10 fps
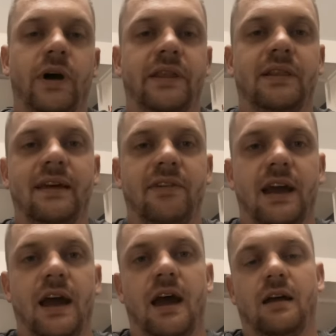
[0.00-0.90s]
with living
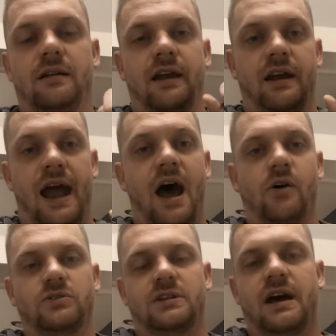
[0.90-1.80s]
at in a
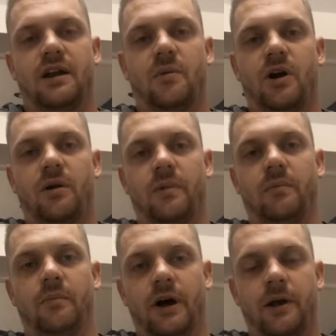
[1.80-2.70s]
house, not an
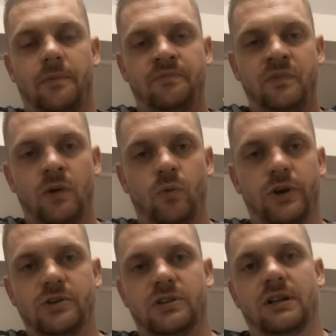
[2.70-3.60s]
apartment, but when
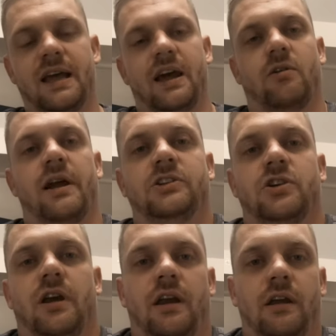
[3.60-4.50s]
you start that crate
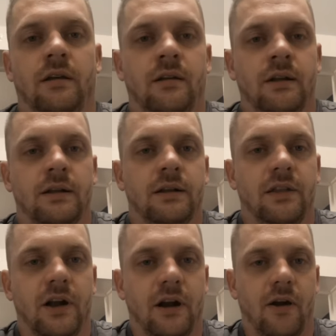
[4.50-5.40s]
training,
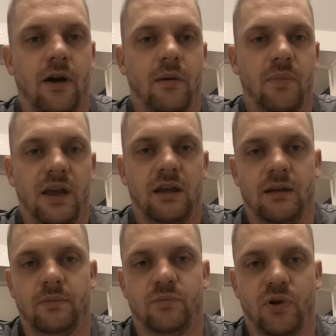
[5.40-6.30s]
they're gonna
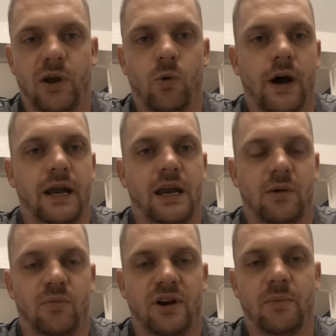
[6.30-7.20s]
be pretty whiny
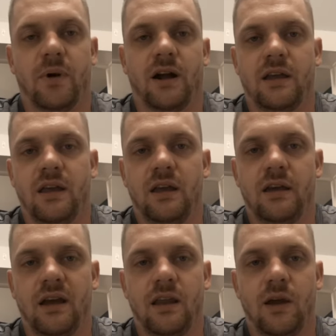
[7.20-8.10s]
and pretty
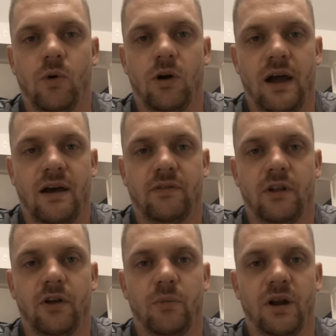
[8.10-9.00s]
barky and they will have a
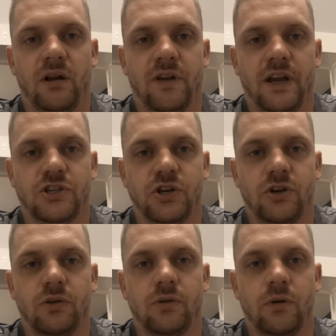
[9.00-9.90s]
little bit of an
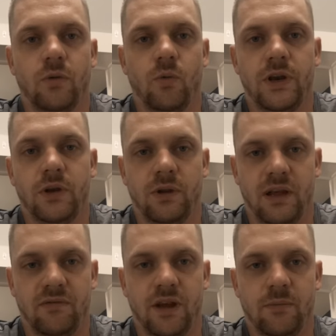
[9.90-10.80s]
issue when you
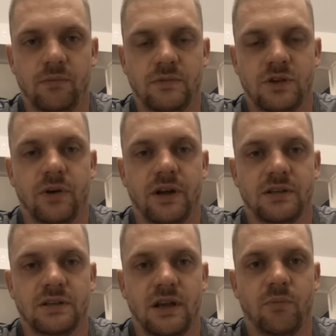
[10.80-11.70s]
leave them. So it
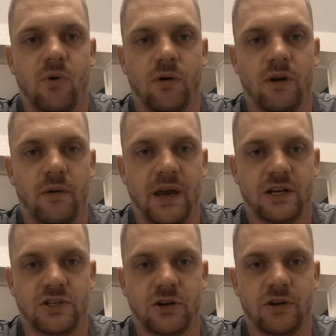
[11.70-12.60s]
is important to make
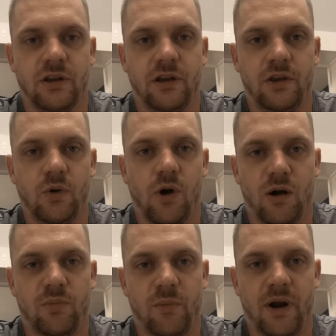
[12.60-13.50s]
sure that you are
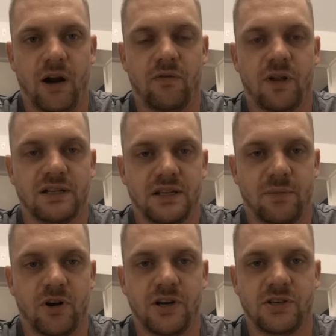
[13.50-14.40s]
prepared for that
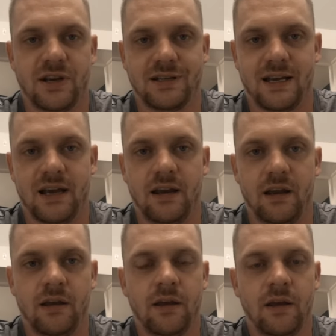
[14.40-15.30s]
separation anxiety.